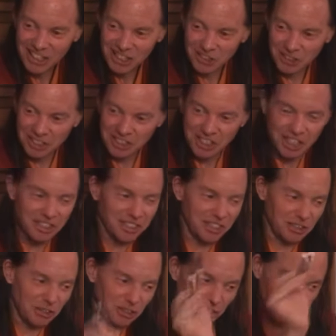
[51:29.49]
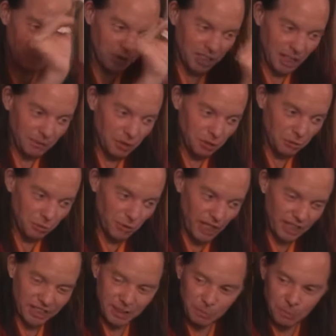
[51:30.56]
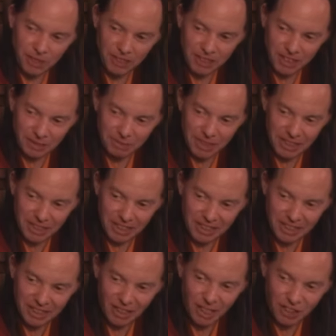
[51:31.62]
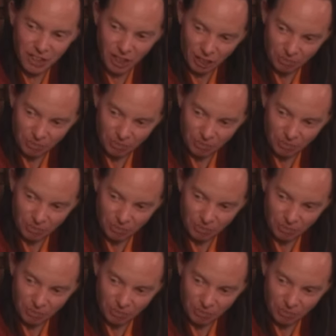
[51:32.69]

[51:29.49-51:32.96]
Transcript: So in a sense, the, the perception rests upon the lemonade, on the